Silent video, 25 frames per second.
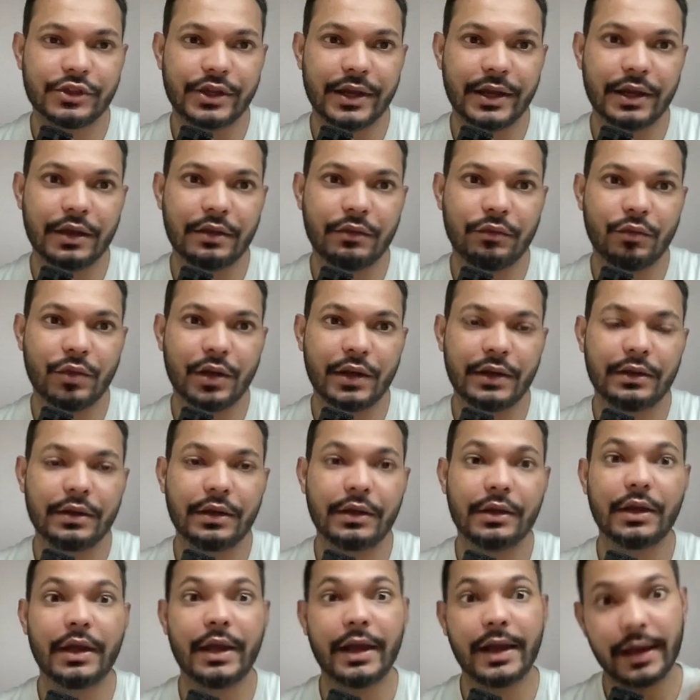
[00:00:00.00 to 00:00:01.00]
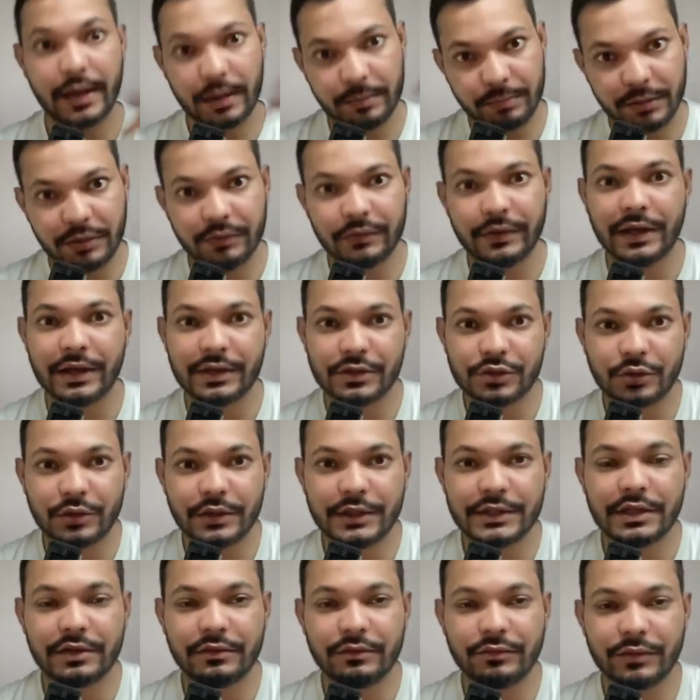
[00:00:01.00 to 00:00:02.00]
check what happened when
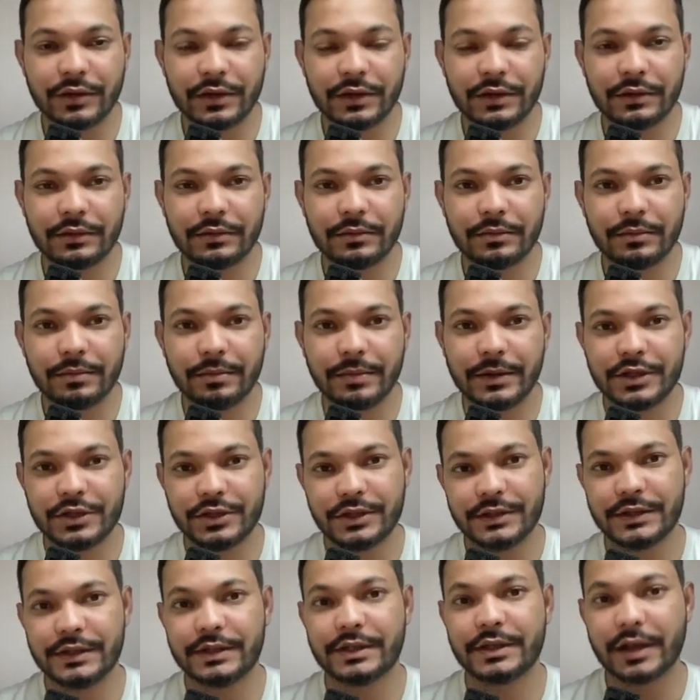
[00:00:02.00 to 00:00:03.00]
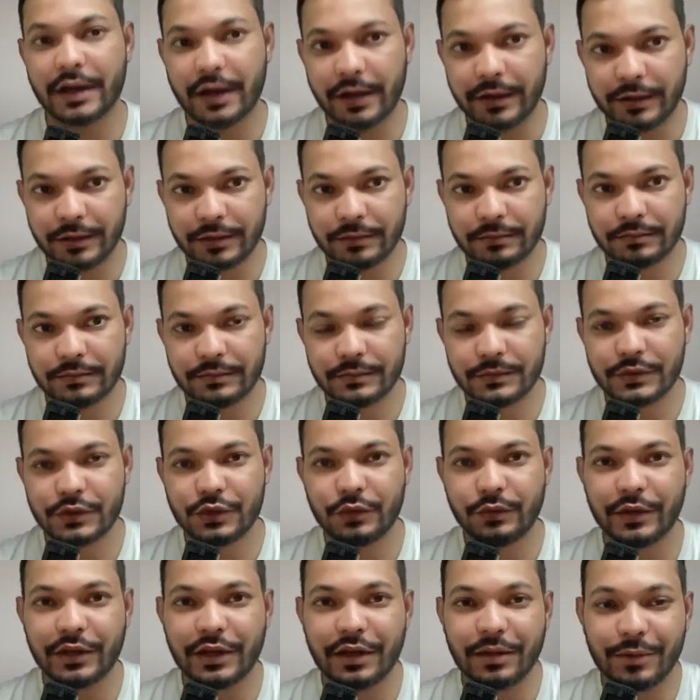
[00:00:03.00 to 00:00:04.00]
actually someone purchases an item.
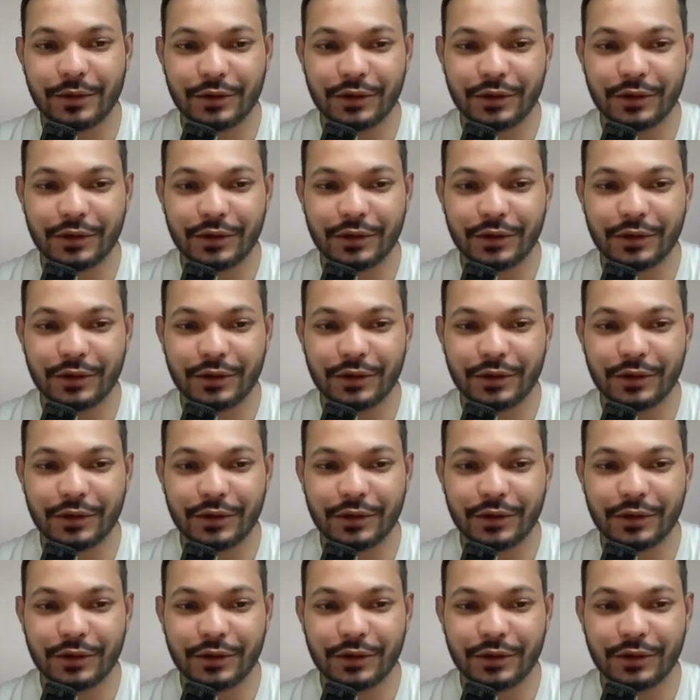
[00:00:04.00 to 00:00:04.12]
So we come